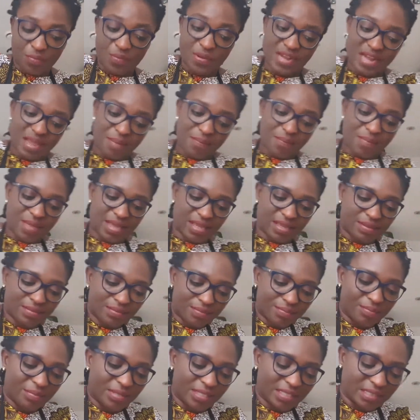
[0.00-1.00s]
I
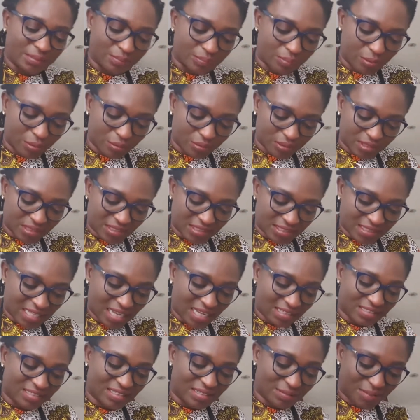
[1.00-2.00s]
make meatballs, this is
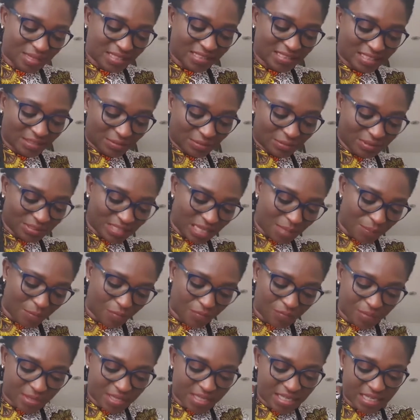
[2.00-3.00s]
actually my second time
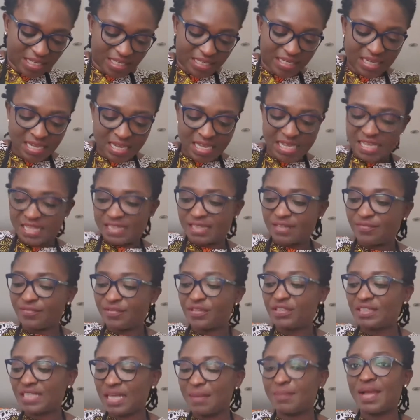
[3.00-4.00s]
of making it. The
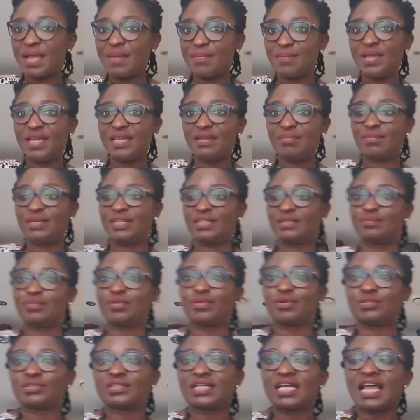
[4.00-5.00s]
first time I made
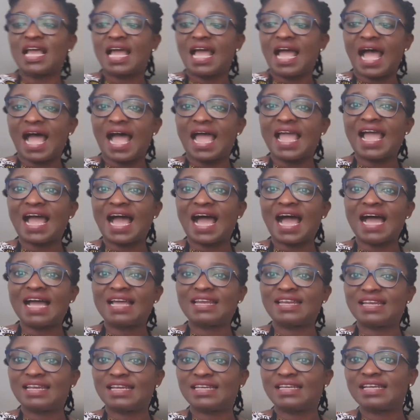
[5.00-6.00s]
meatballs, I
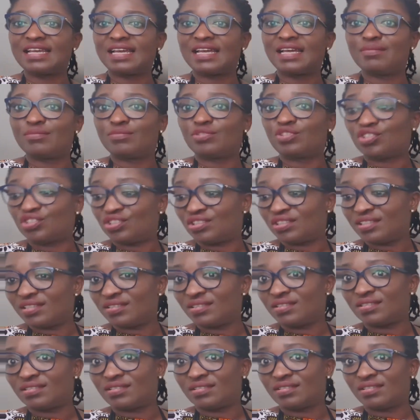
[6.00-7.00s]
added
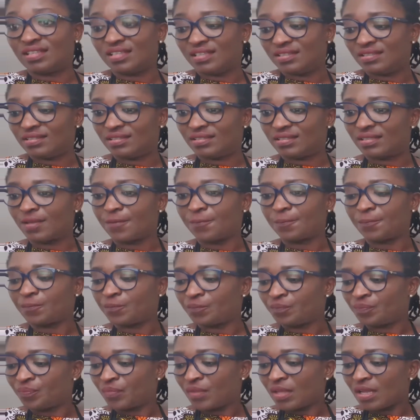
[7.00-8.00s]
cheese to it,
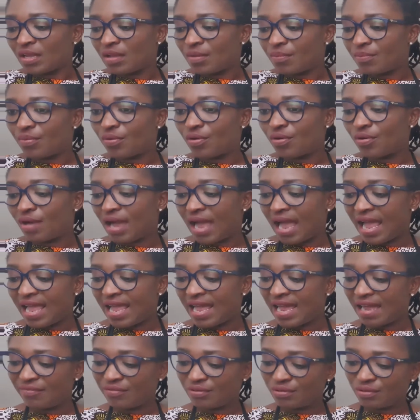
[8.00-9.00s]
but I
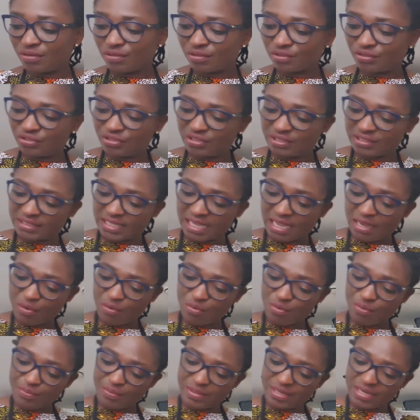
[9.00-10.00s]
haven't got cheese at
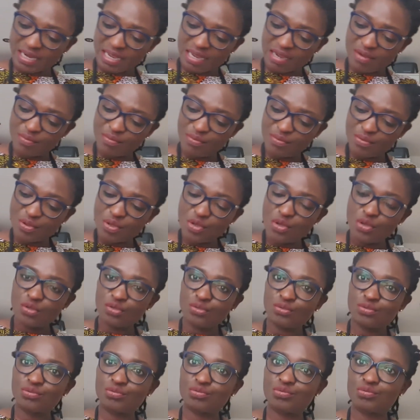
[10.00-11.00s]
home now,
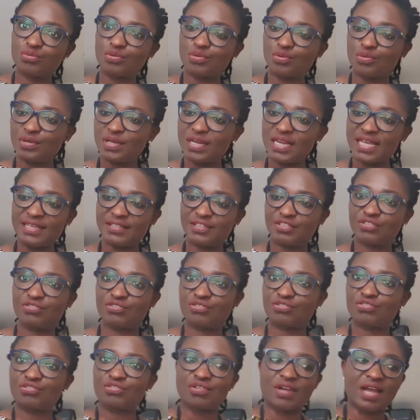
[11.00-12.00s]
so let's
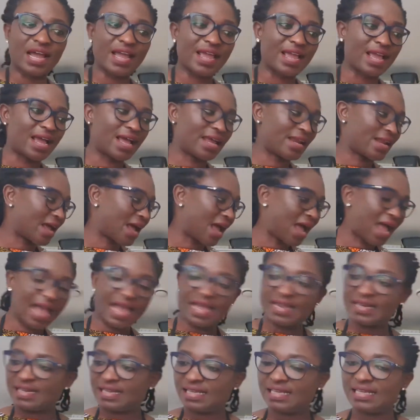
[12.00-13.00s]
try and
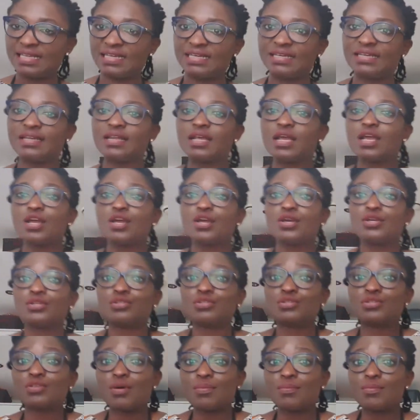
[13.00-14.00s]
add in
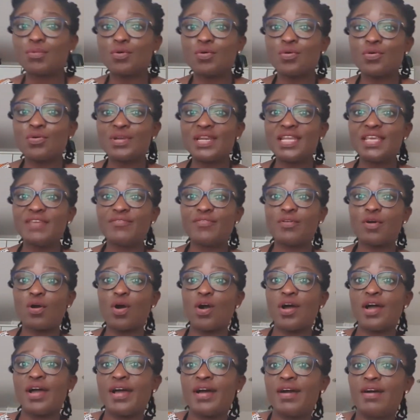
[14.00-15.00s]
some olive
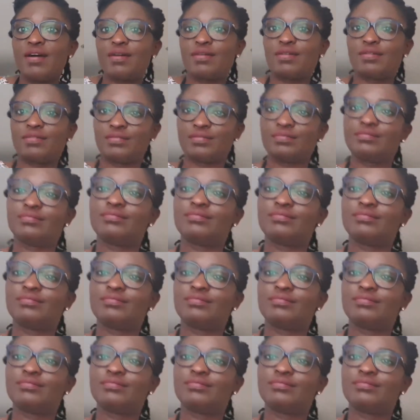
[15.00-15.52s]
oil.